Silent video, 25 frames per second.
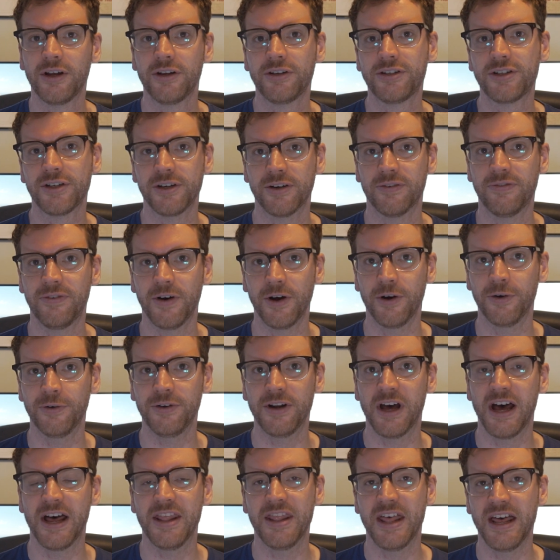to your
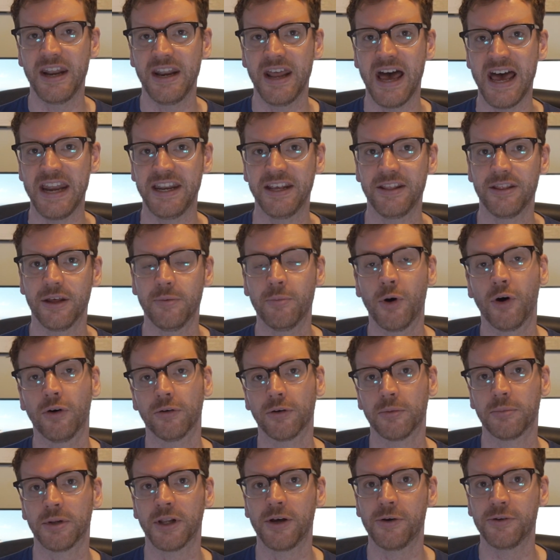phone and then edit them
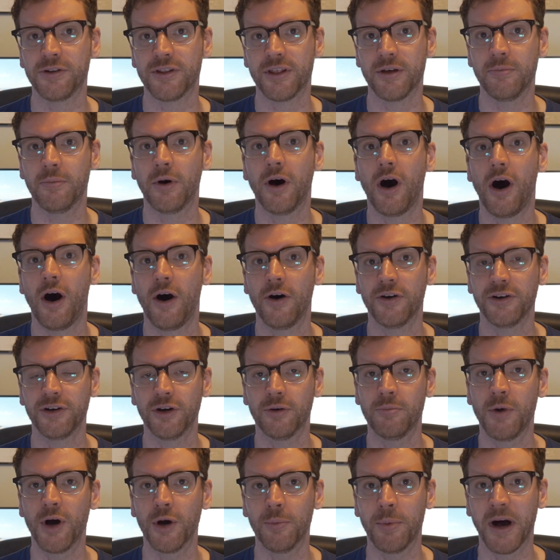or upload them on
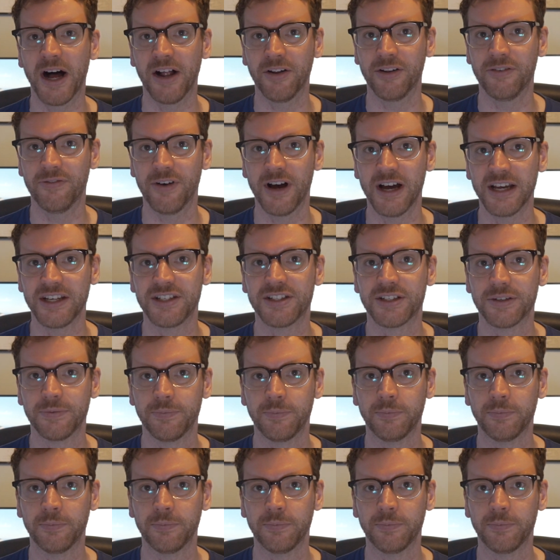your mobile device.